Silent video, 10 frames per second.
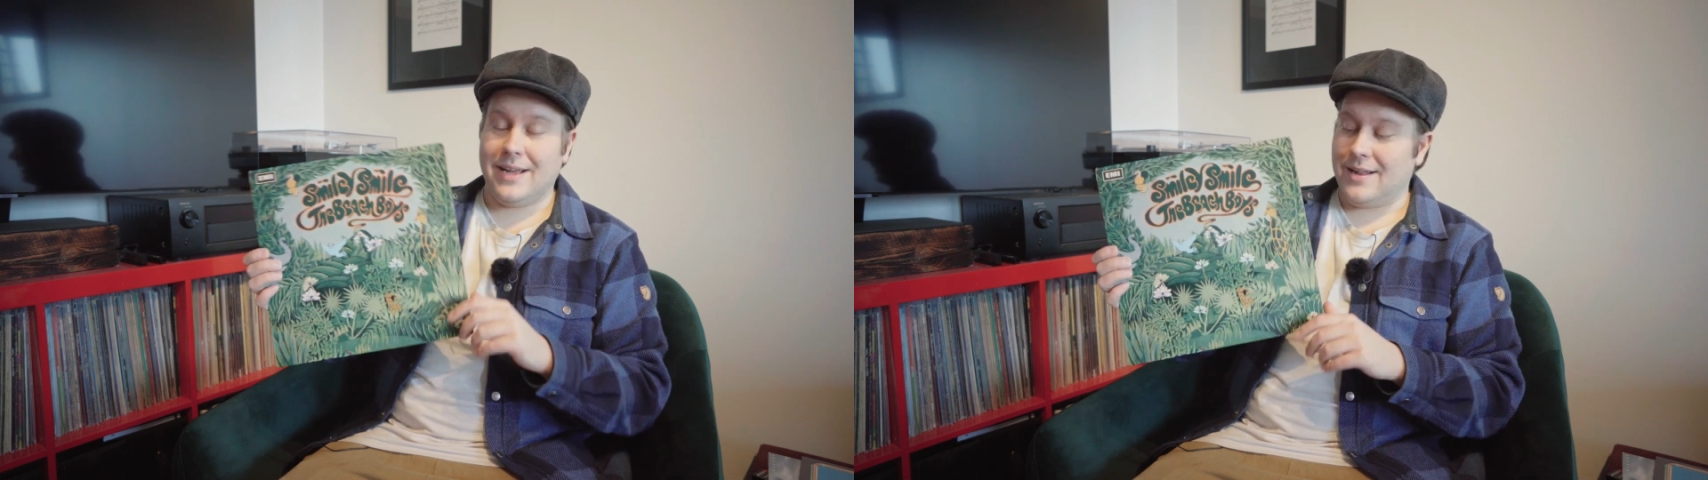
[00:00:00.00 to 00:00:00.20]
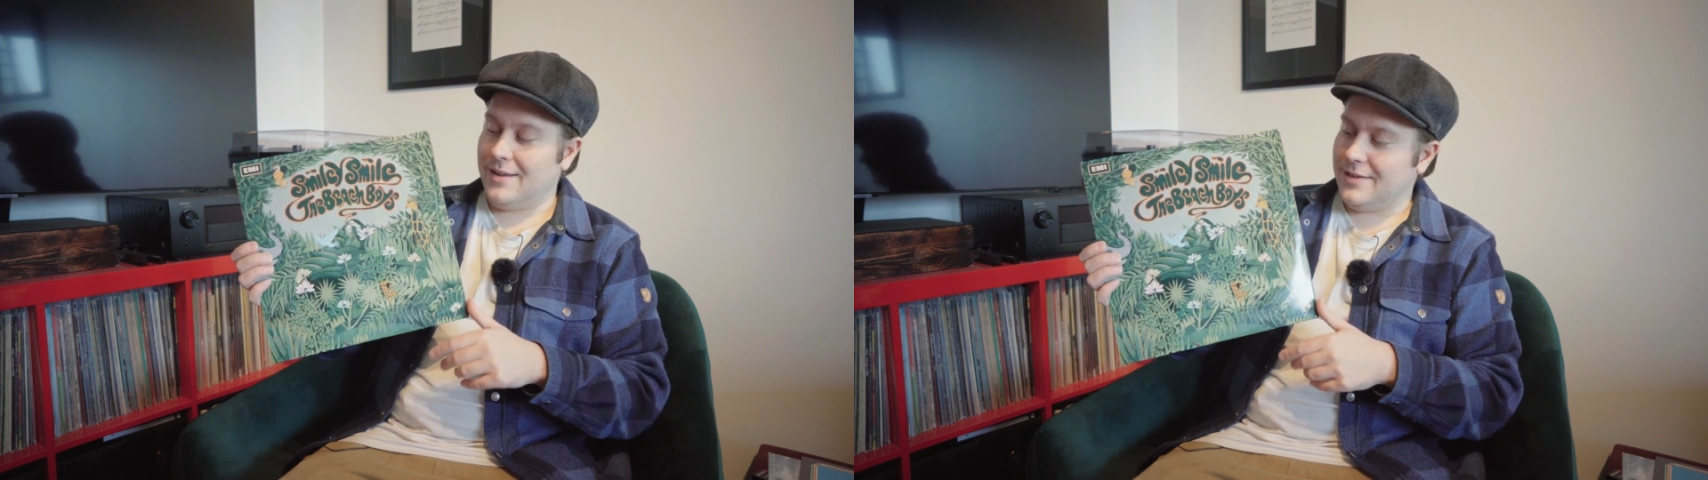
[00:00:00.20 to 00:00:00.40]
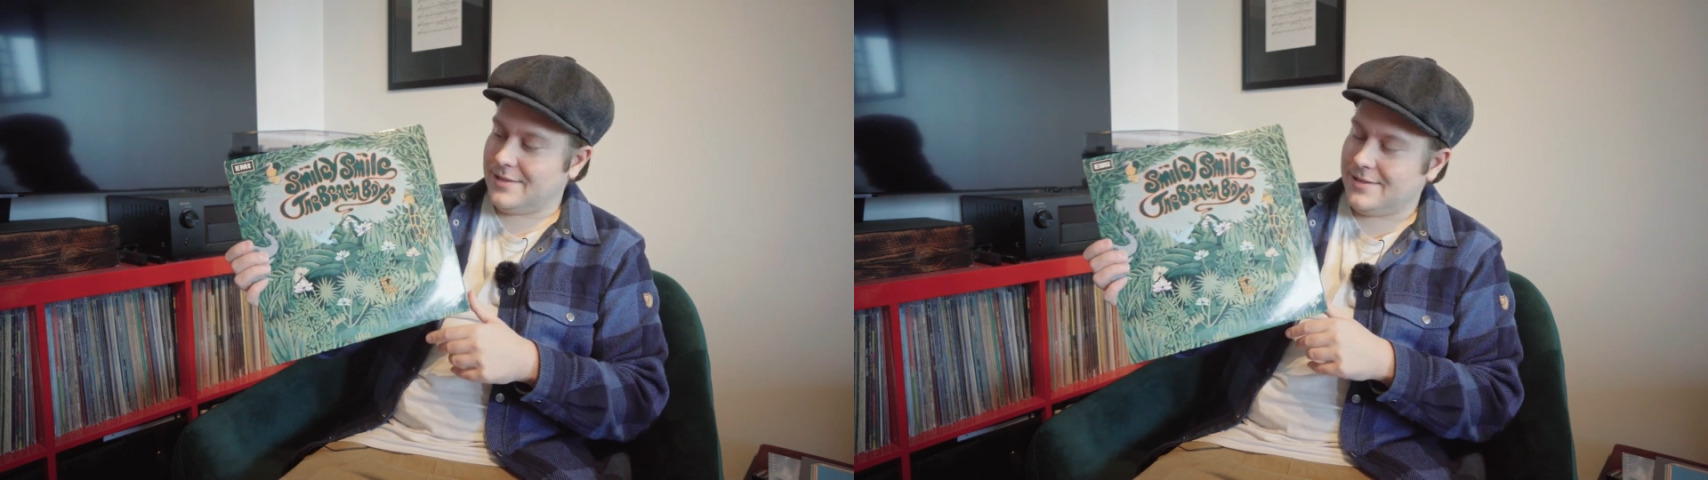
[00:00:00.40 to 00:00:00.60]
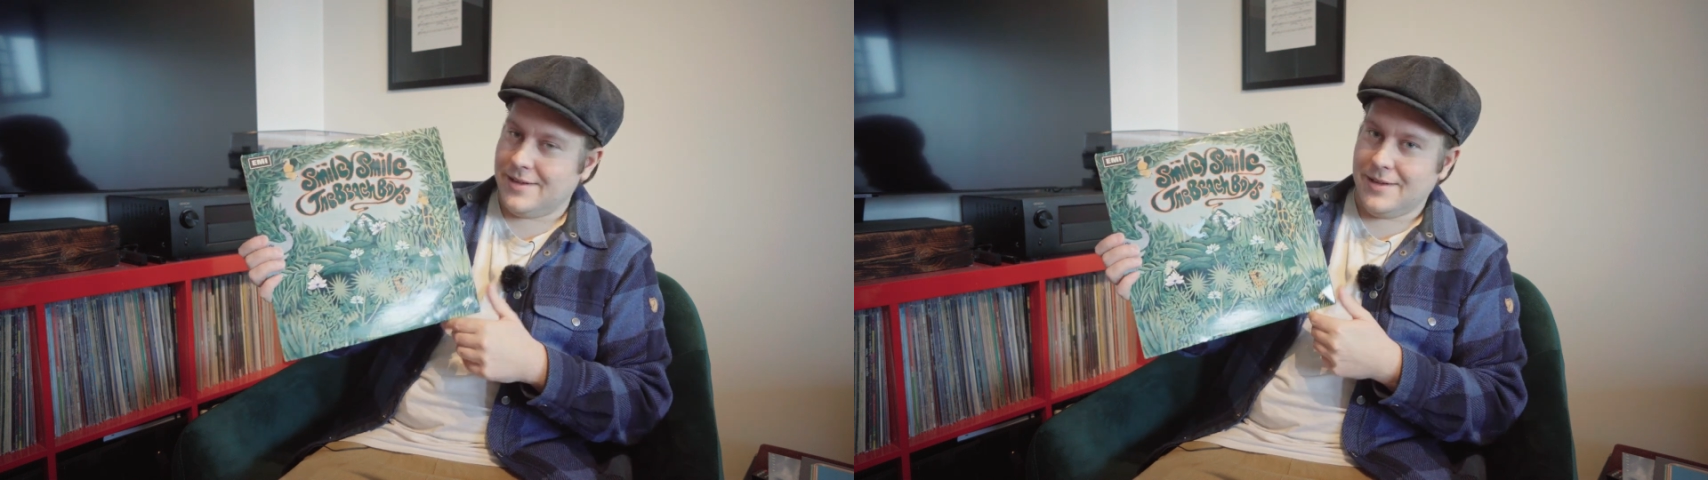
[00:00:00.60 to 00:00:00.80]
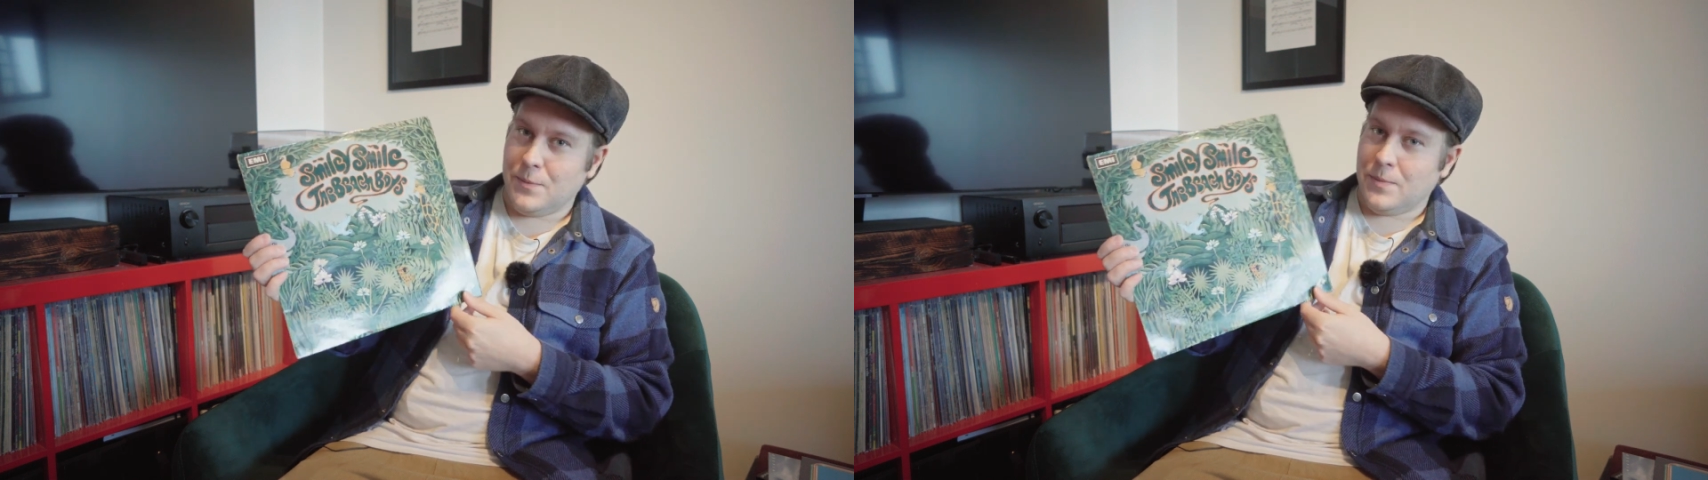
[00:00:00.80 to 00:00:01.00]
at least,
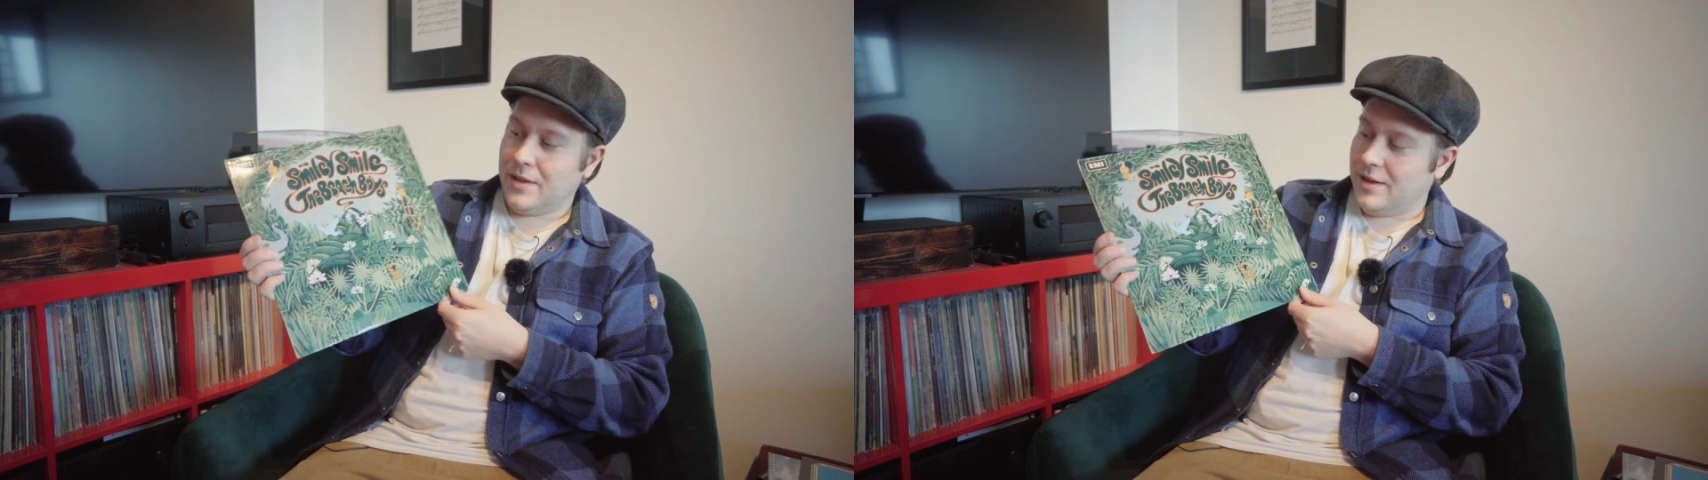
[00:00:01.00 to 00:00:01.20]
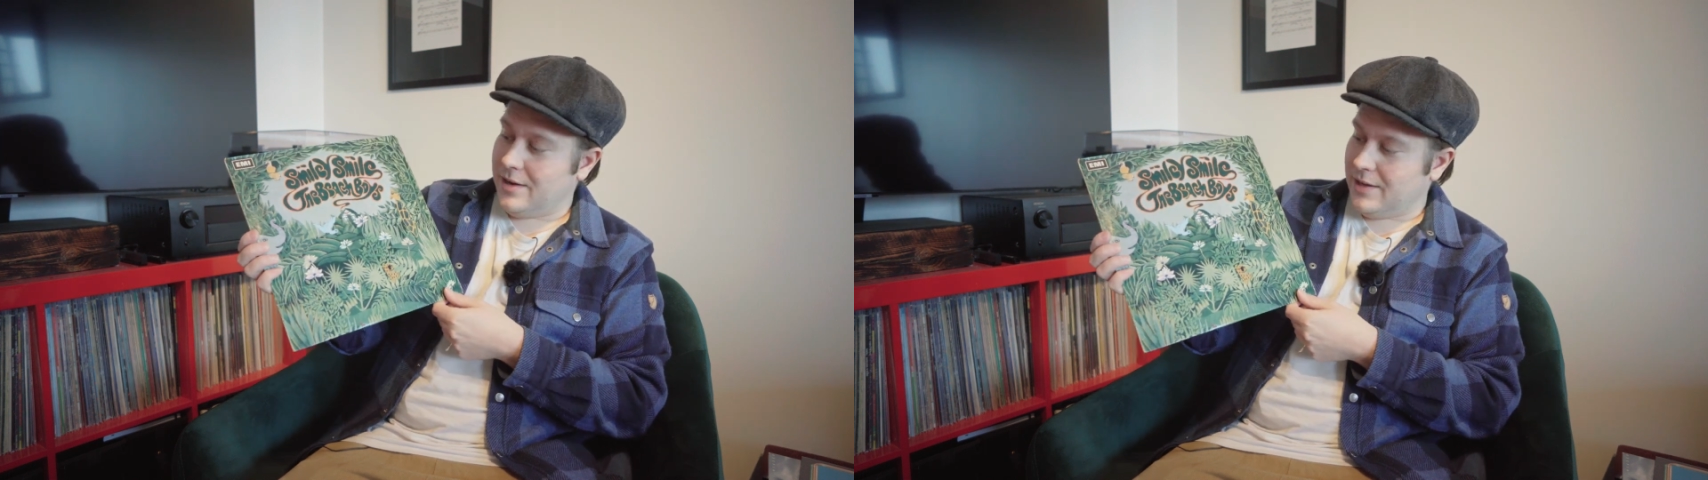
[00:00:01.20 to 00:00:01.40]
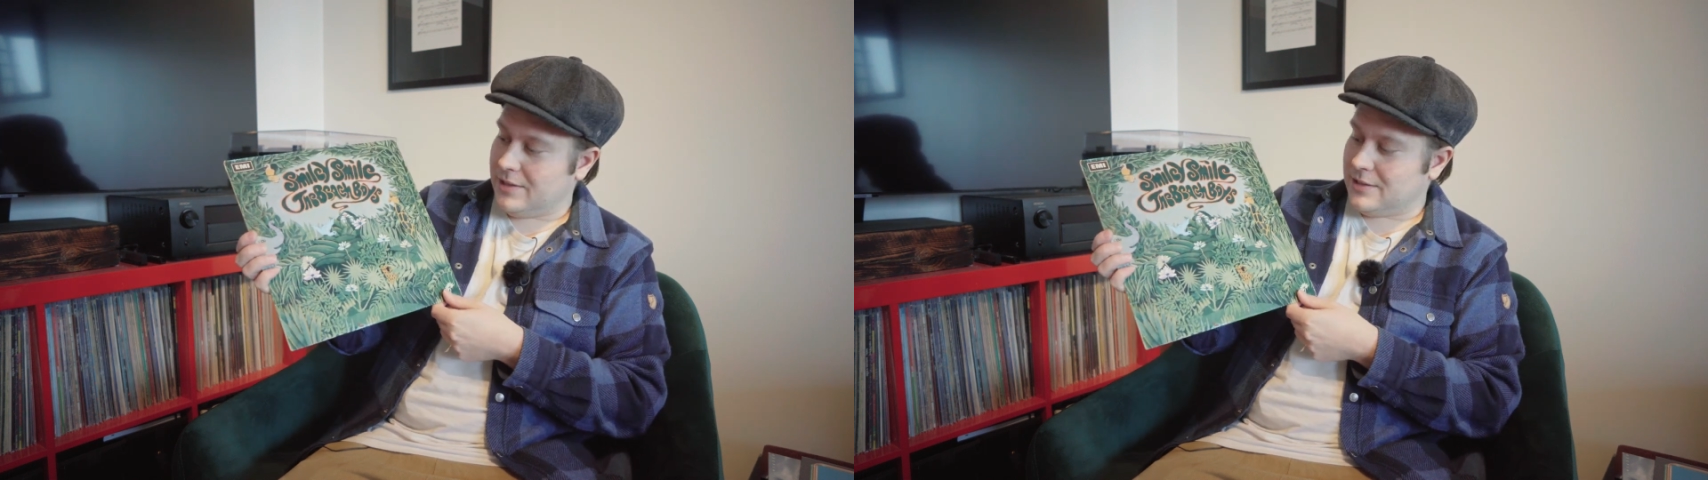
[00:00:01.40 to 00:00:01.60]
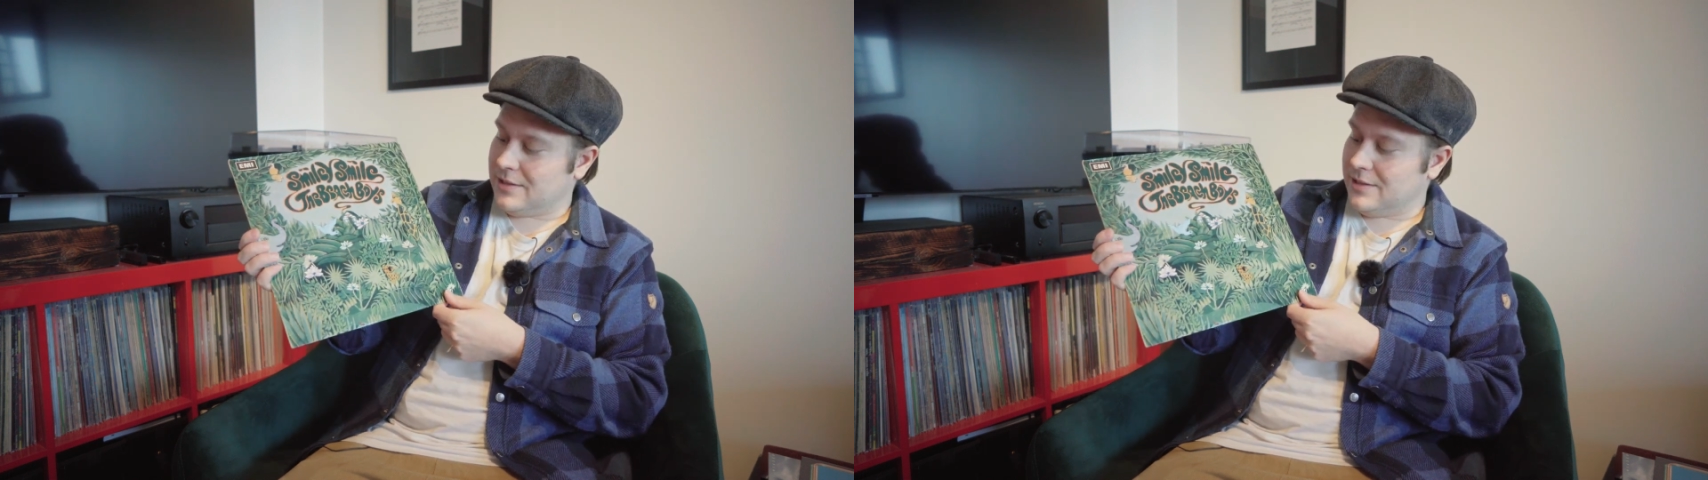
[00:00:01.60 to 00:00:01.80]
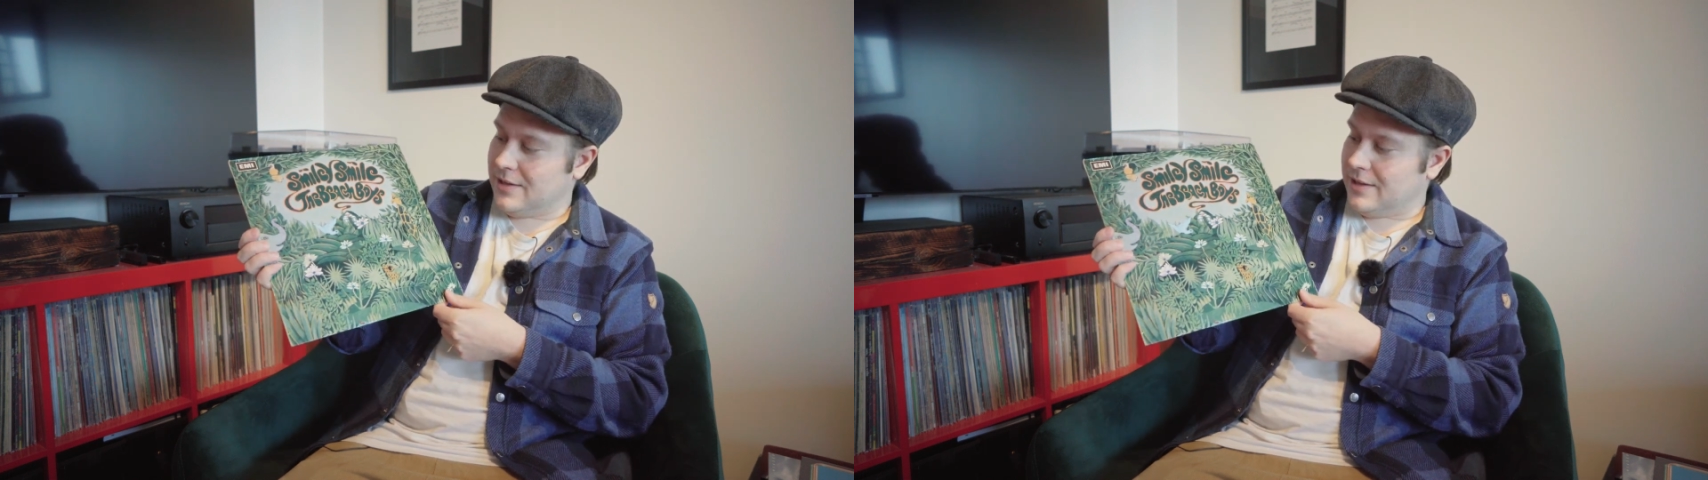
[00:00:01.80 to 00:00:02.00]
it is.